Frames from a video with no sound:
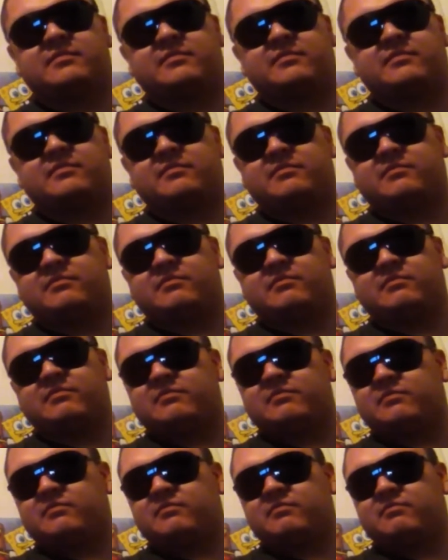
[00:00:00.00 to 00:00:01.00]

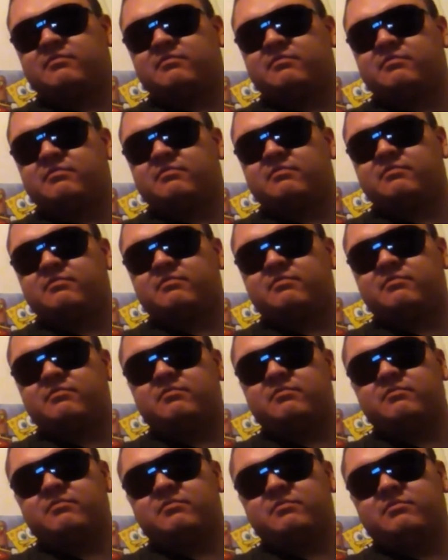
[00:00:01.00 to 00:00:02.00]

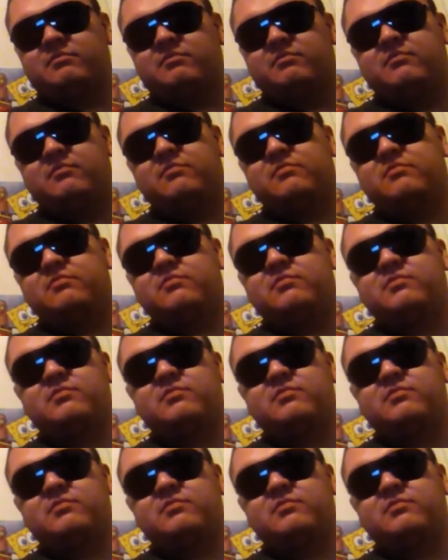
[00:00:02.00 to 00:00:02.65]
[no speech]